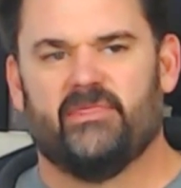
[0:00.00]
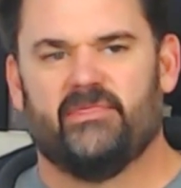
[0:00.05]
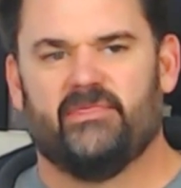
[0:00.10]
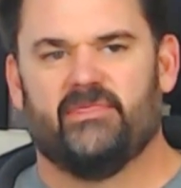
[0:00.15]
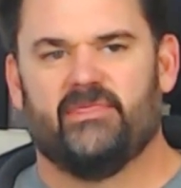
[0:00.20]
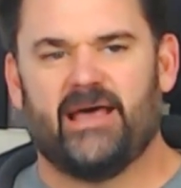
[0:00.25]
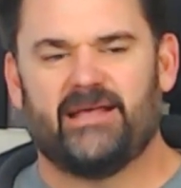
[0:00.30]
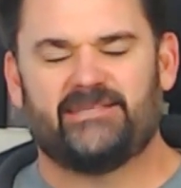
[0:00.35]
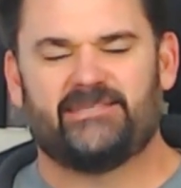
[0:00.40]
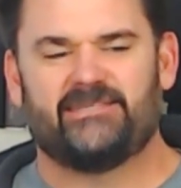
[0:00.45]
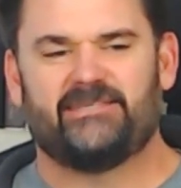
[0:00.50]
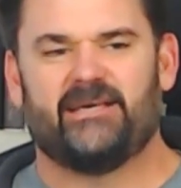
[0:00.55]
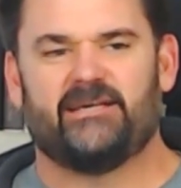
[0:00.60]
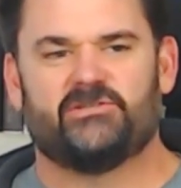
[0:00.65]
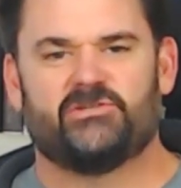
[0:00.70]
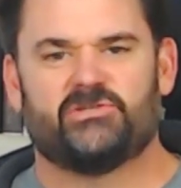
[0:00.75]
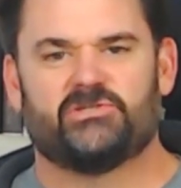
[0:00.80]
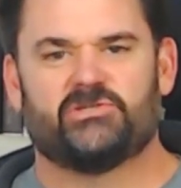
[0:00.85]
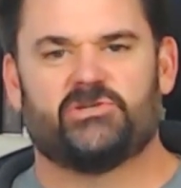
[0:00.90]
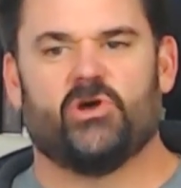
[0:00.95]
That says
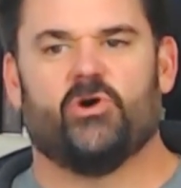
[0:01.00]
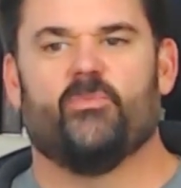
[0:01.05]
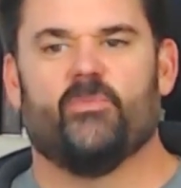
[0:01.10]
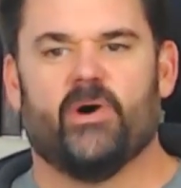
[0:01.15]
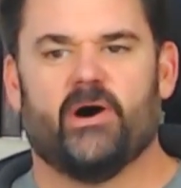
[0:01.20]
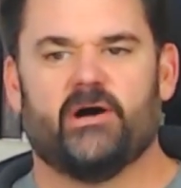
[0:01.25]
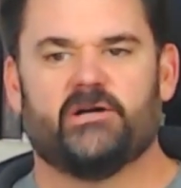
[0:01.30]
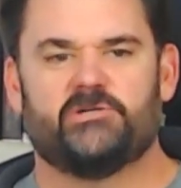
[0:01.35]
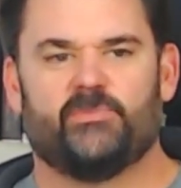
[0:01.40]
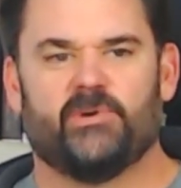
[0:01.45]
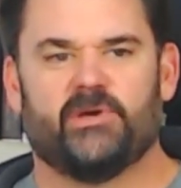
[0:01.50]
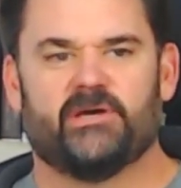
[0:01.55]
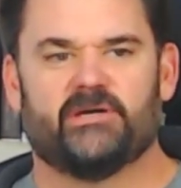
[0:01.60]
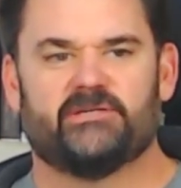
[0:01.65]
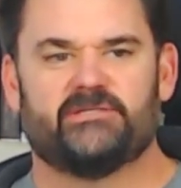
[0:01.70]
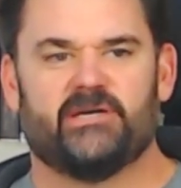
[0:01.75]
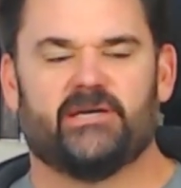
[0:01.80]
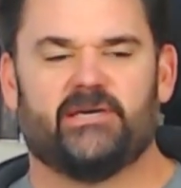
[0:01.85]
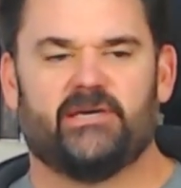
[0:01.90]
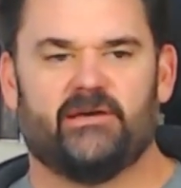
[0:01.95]
so much because
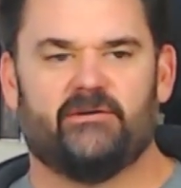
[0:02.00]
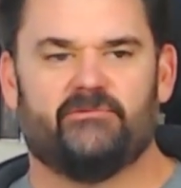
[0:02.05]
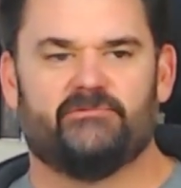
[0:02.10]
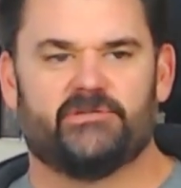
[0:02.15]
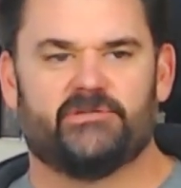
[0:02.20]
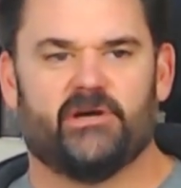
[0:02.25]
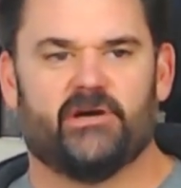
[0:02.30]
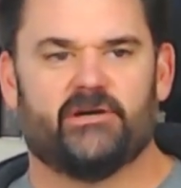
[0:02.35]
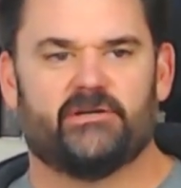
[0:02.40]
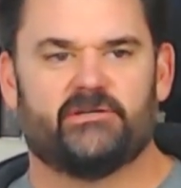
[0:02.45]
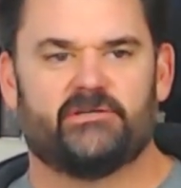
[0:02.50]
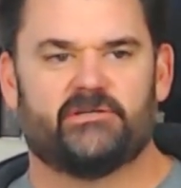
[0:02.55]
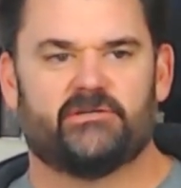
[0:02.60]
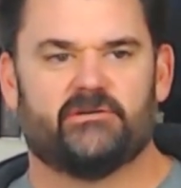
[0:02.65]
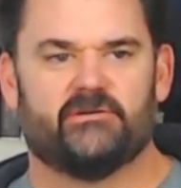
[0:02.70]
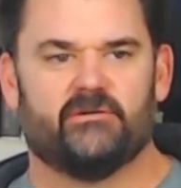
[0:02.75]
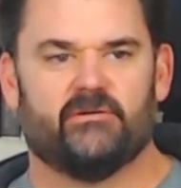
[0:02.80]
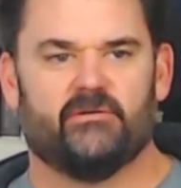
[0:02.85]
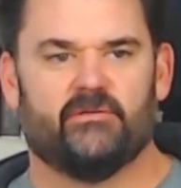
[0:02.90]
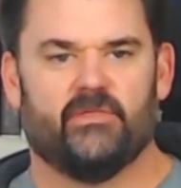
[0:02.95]
it gives us
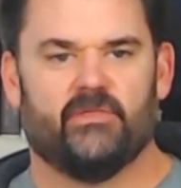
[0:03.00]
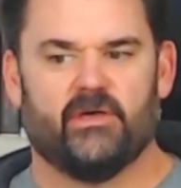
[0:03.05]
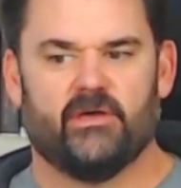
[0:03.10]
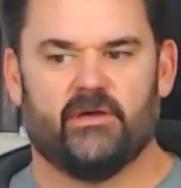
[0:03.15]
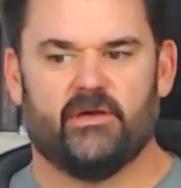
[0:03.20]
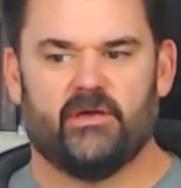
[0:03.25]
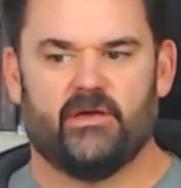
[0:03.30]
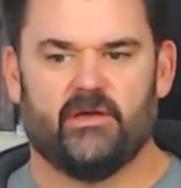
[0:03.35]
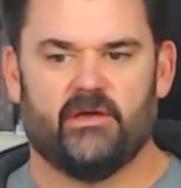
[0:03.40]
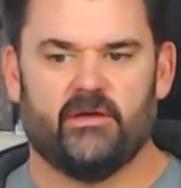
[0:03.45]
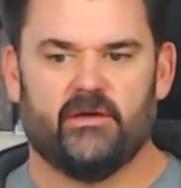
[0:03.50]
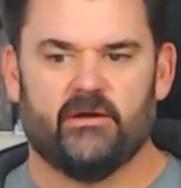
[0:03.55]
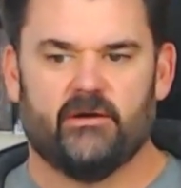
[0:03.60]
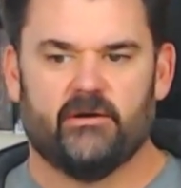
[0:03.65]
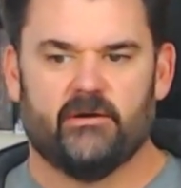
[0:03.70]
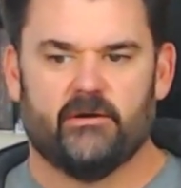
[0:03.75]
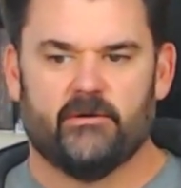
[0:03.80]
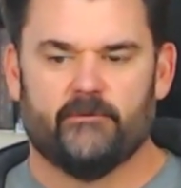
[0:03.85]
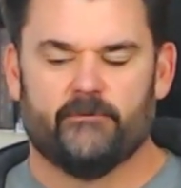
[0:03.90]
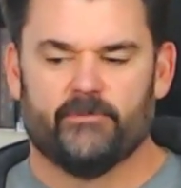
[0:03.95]
the
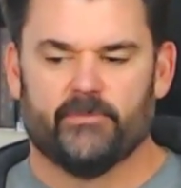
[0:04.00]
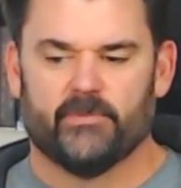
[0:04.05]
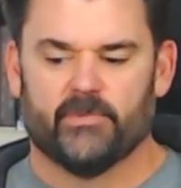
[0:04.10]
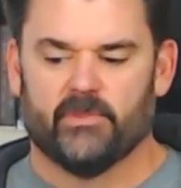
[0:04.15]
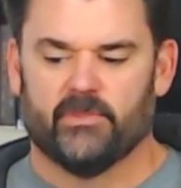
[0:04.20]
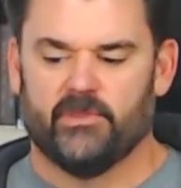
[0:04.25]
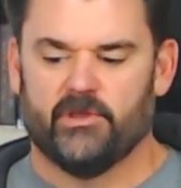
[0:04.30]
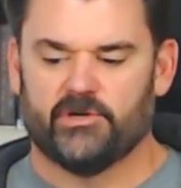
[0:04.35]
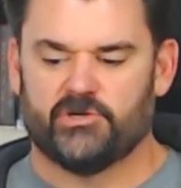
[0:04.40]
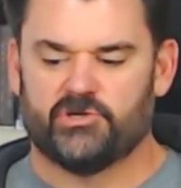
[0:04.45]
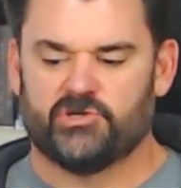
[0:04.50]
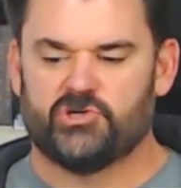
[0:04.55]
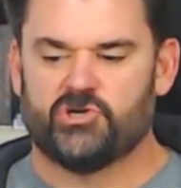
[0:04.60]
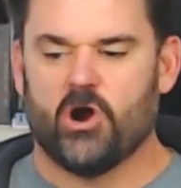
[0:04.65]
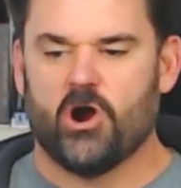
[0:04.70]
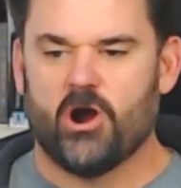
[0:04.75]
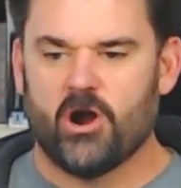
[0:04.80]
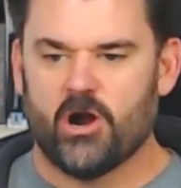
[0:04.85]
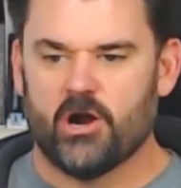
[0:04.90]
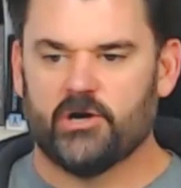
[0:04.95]

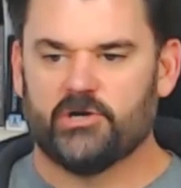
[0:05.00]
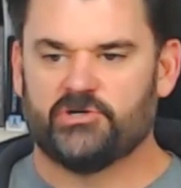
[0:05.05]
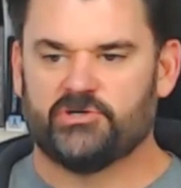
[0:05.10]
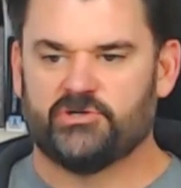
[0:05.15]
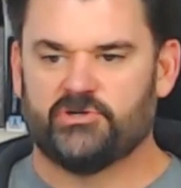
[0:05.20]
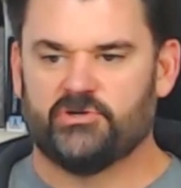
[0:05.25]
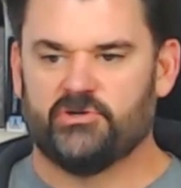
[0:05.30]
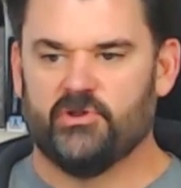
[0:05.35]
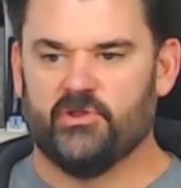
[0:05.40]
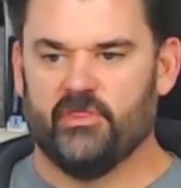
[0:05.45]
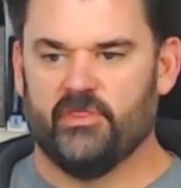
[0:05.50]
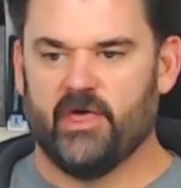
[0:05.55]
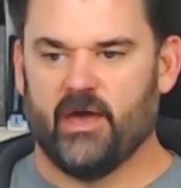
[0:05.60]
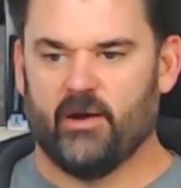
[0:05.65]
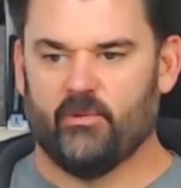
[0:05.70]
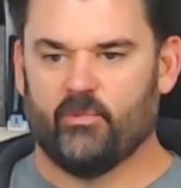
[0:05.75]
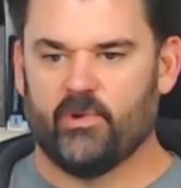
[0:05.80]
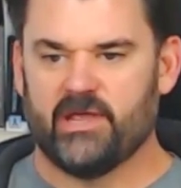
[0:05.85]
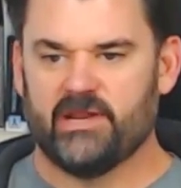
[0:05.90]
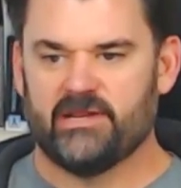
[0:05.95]
charge that
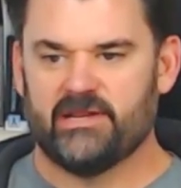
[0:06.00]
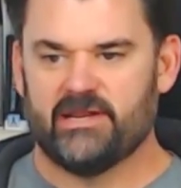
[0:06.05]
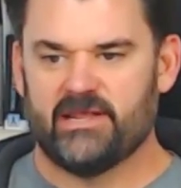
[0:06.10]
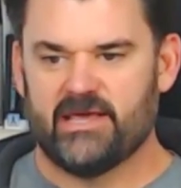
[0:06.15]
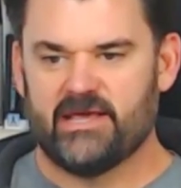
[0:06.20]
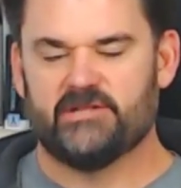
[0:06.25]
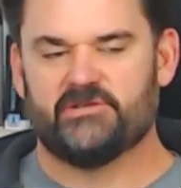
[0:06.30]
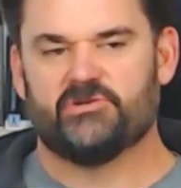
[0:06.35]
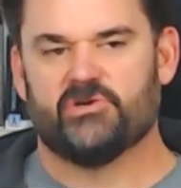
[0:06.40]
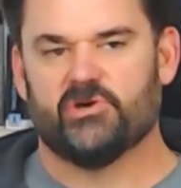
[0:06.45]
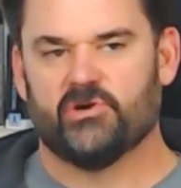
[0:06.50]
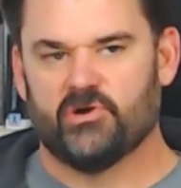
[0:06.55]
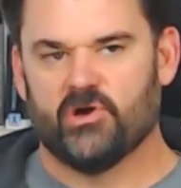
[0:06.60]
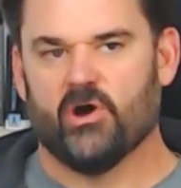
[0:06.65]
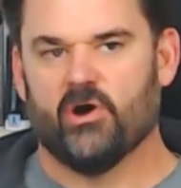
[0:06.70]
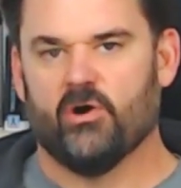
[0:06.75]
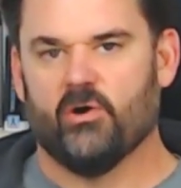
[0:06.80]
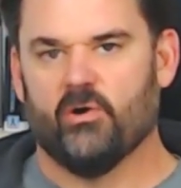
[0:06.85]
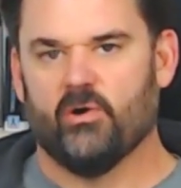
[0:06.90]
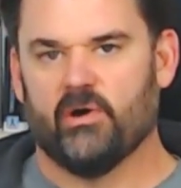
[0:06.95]
we need to
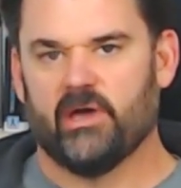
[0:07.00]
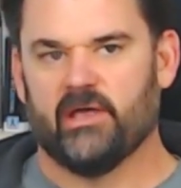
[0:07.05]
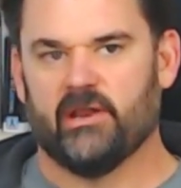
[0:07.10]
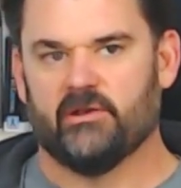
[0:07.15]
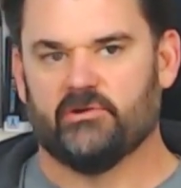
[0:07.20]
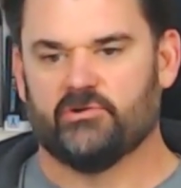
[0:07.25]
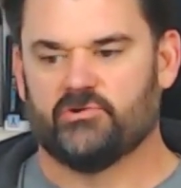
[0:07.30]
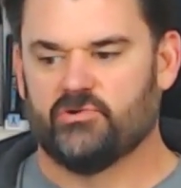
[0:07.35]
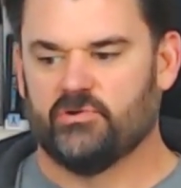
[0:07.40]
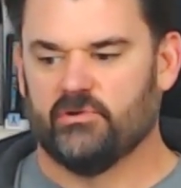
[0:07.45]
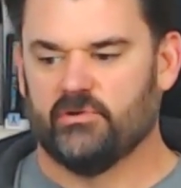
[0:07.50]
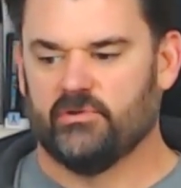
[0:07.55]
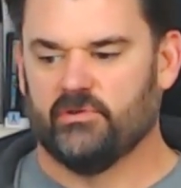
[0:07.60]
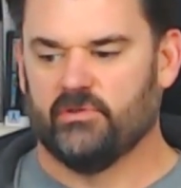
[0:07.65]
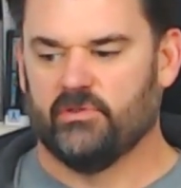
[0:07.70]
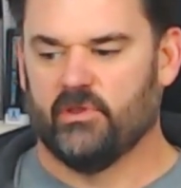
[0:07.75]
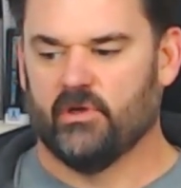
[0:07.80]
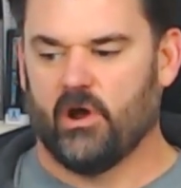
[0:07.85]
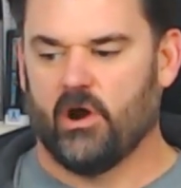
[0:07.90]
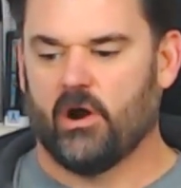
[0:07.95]
go, and
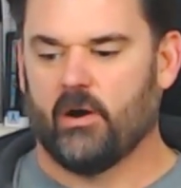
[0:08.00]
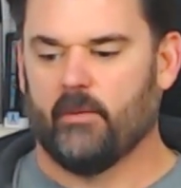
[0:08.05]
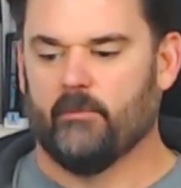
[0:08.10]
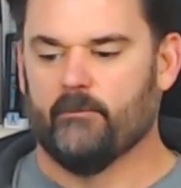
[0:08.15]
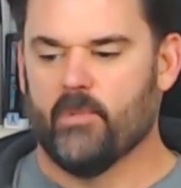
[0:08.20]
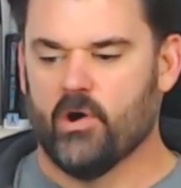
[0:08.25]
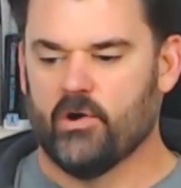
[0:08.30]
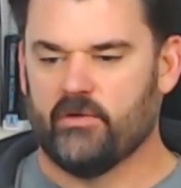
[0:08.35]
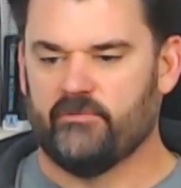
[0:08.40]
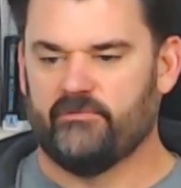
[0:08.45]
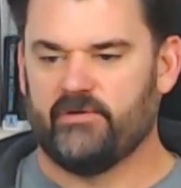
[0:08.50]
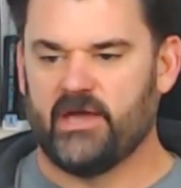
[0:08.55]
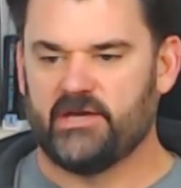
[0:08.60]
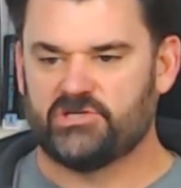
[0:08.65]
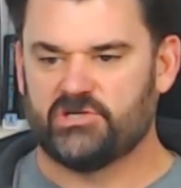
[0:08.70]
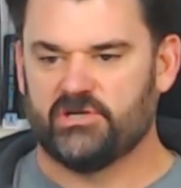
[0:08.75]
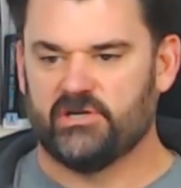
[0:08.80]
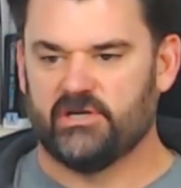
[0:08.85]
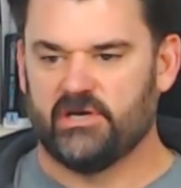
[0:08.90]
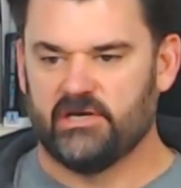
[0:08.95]
our
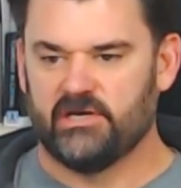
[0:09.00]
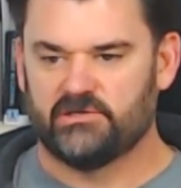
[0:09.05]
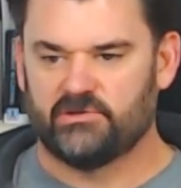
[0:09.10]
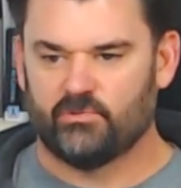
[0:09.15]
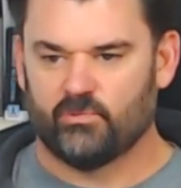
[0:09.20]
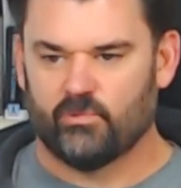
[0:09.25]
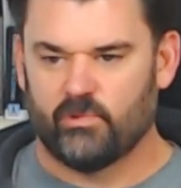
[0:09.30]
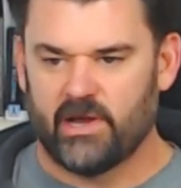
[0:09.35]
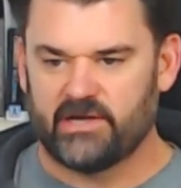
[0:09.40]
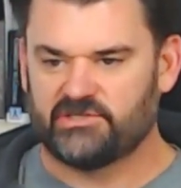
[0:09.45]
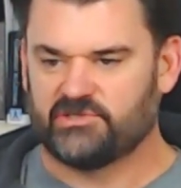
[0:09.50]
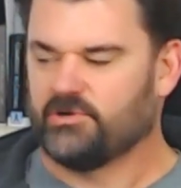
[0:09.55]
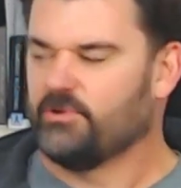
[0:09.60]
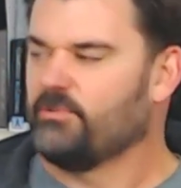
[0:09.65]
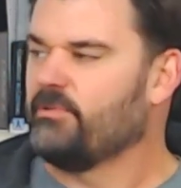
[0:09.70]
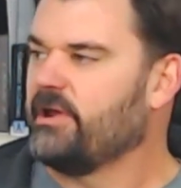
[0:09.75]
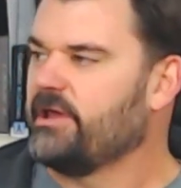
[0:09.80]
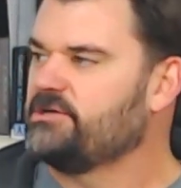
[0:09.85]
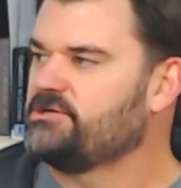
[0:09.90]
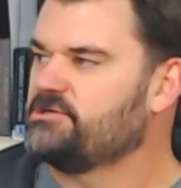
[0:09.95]
motivation is
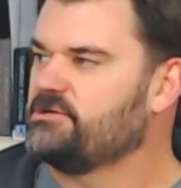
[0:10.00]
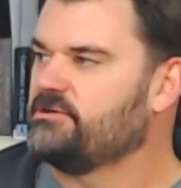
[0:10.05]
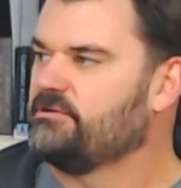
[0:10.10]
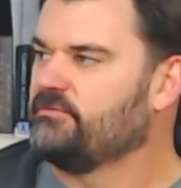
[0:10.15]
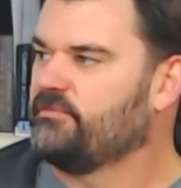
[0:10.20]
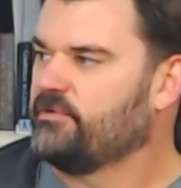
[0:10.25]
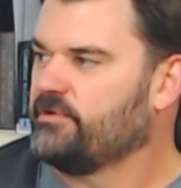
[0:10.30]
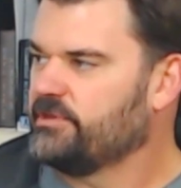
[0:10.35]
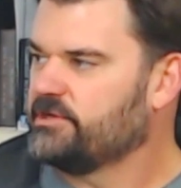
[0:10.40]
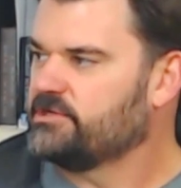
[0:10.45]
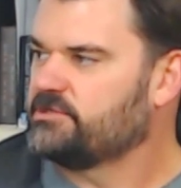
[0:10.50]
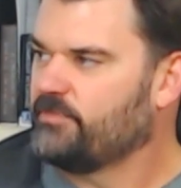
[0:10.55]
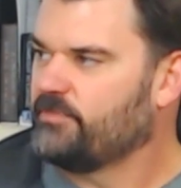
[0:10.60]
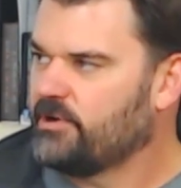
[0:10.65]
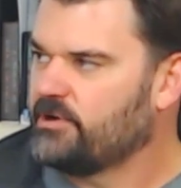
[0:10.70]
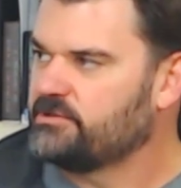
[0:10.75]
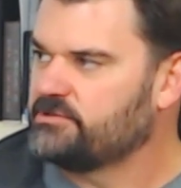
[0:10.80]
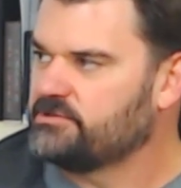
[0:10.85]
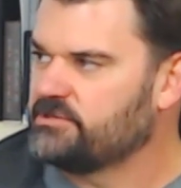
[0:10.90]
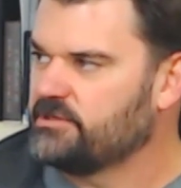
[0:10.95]
restoration for this
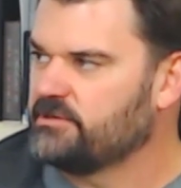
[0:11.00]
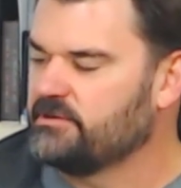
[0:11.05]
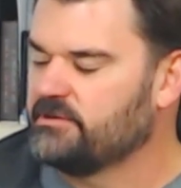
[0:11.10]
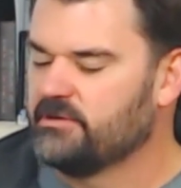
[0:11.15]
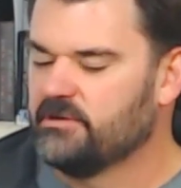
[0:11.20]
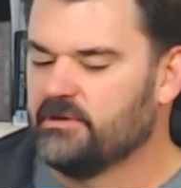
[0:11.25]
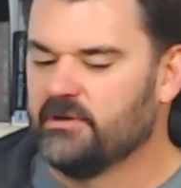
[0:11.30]
person.